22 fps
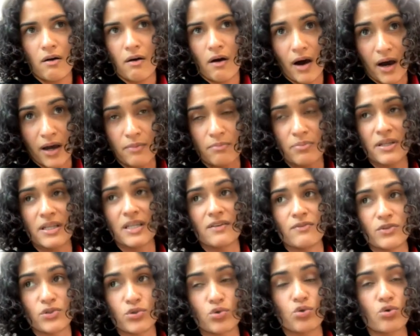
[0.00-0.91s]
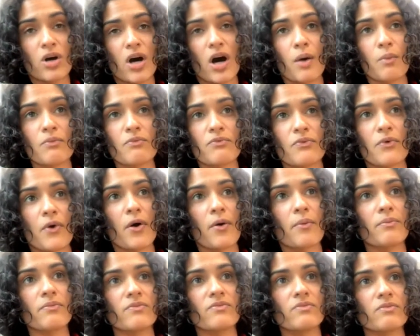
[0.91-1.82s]
I believe has all come
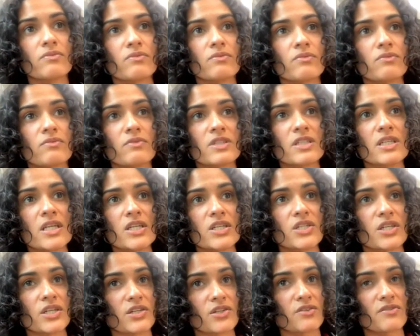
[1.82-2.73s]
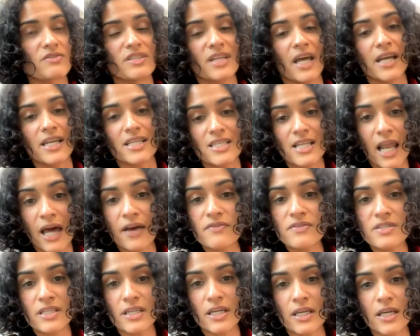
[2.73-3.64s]
from the teachings of
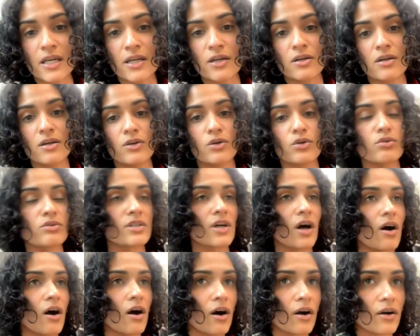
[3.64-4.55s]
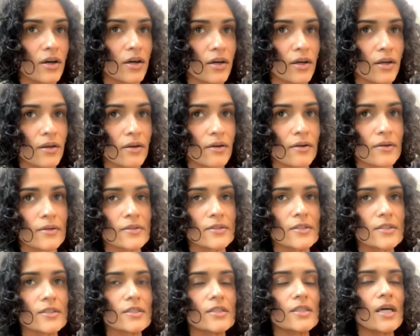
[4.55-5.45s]
Stanislavski, Uta Hagen,
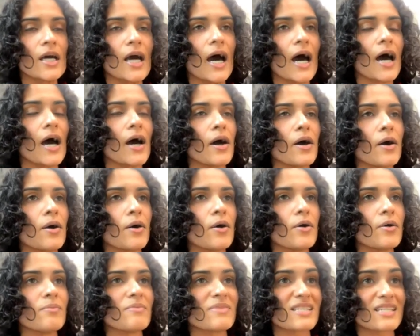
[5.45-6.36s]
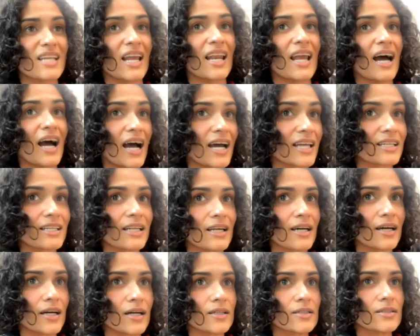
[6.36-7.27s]
Stella
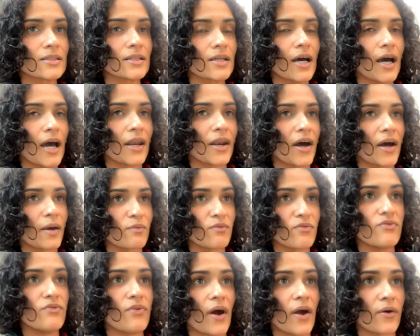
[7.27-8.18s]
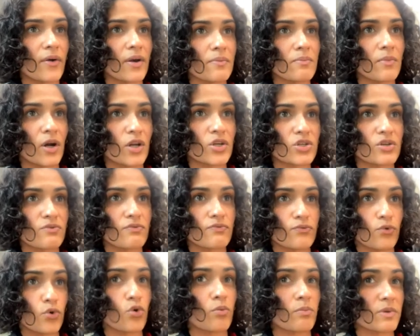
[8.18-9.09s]
Adler, and I'm very much
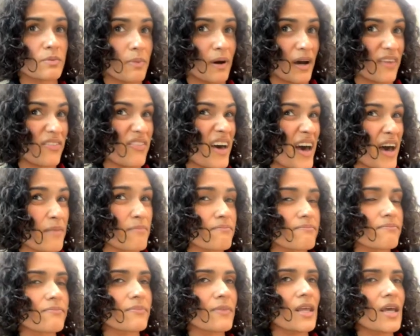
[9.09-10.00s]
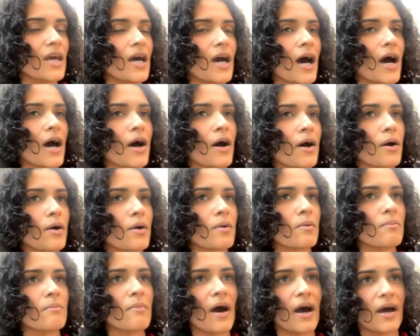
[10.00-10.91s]
informed by them,
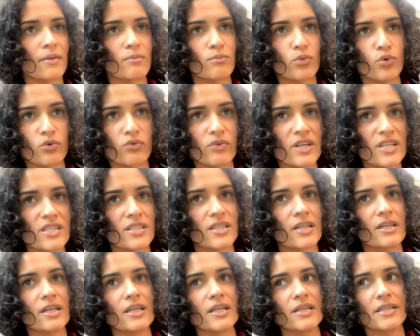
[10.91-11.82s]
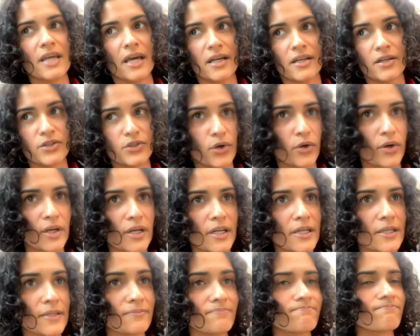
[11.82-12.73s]
and more recently Declan
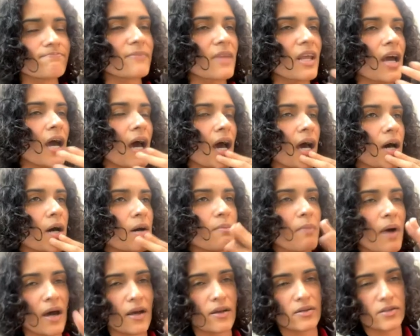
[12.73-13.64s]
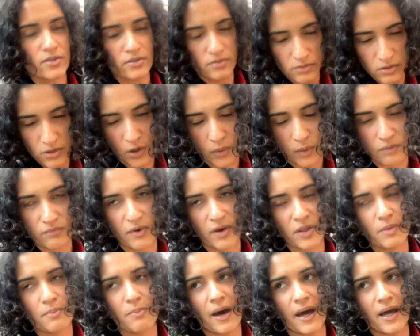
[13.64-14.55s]
Donlan, and going
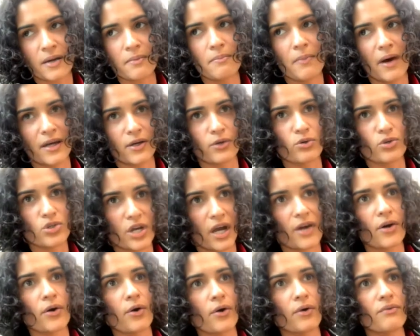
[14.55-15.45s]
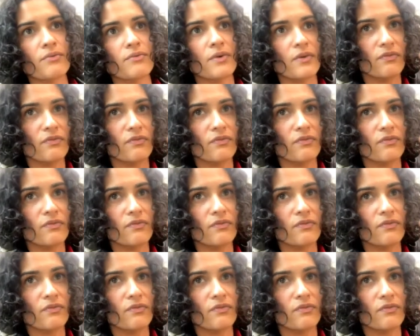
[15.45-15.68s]
further back, Michael Chekhov.